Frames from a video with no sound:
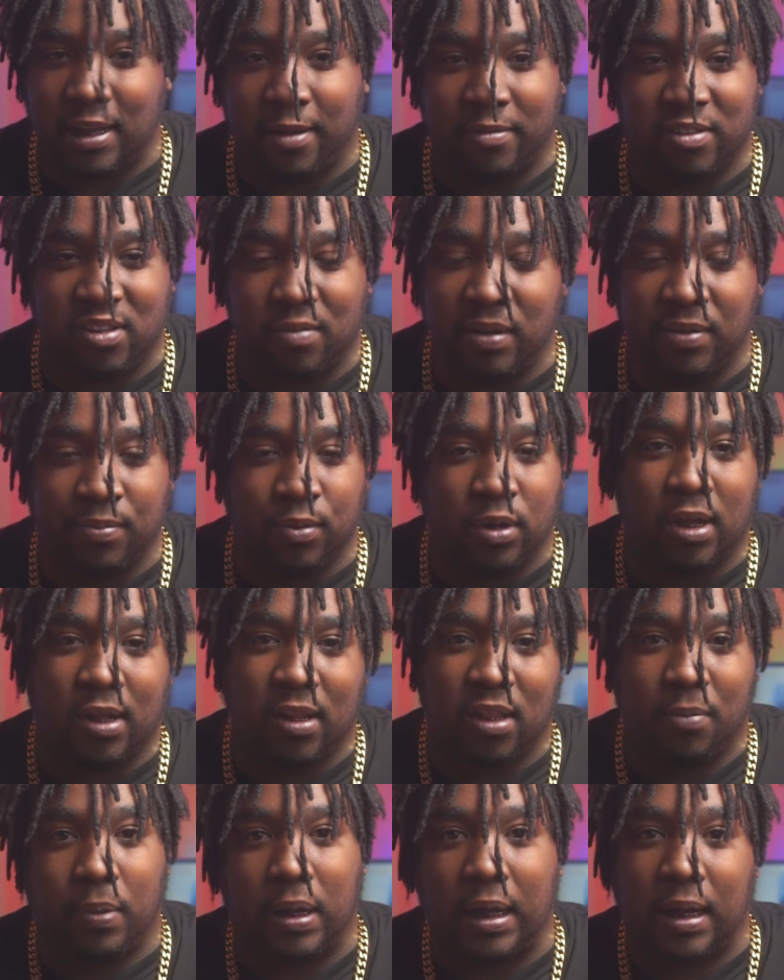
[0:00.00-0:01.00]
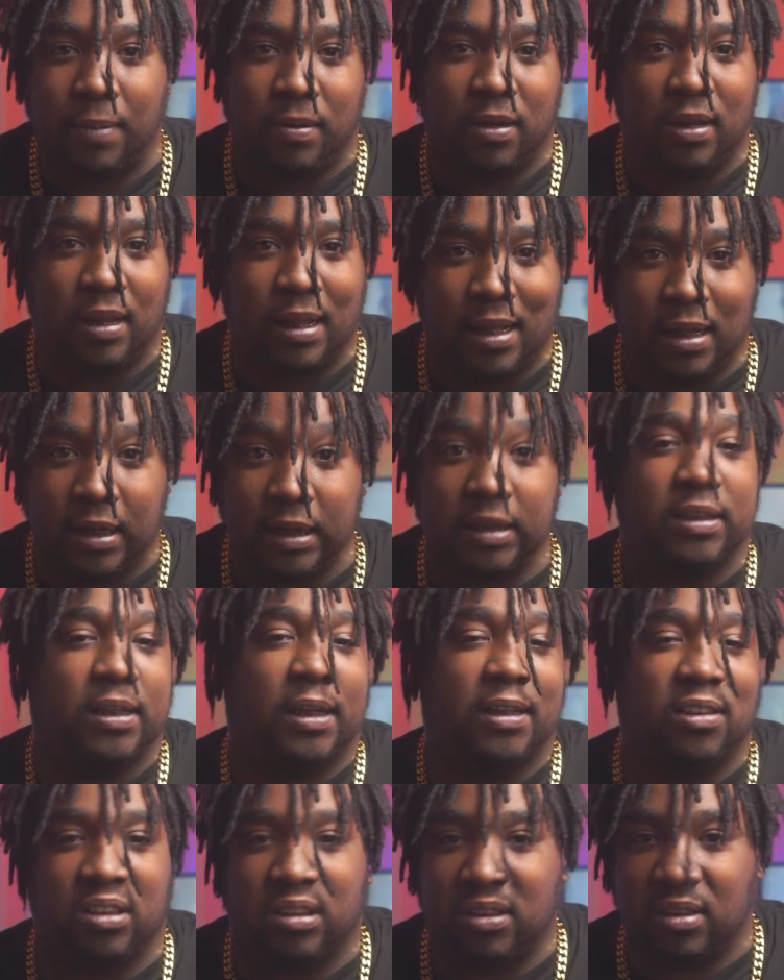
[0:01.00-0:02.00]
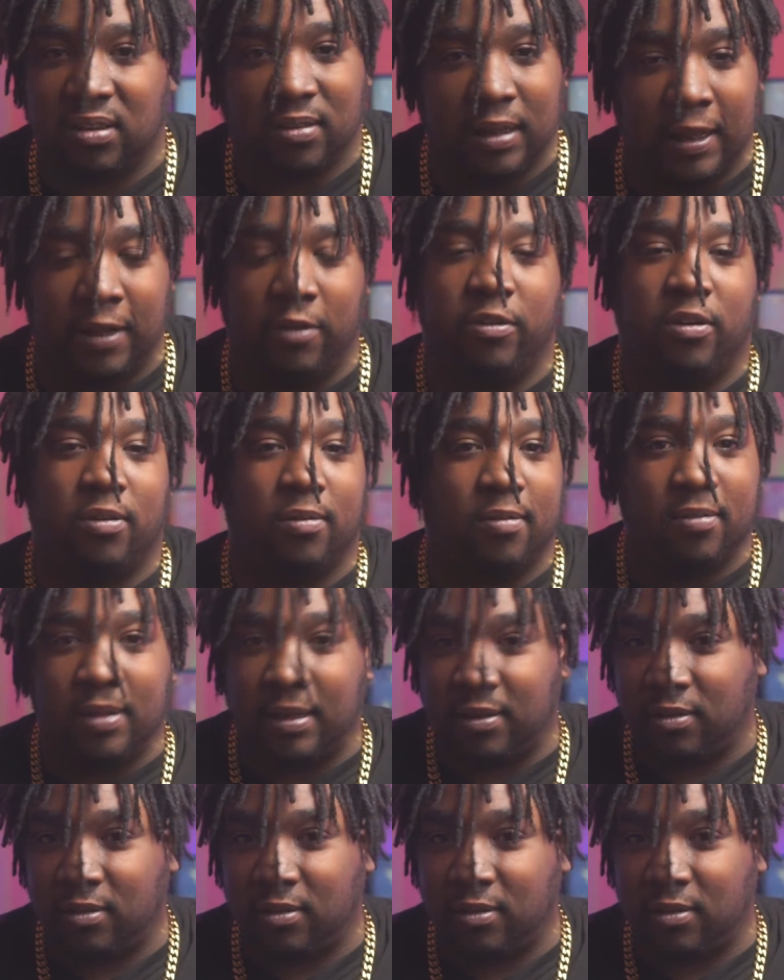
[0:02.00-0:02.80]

Some people call it popping locks. I don't know.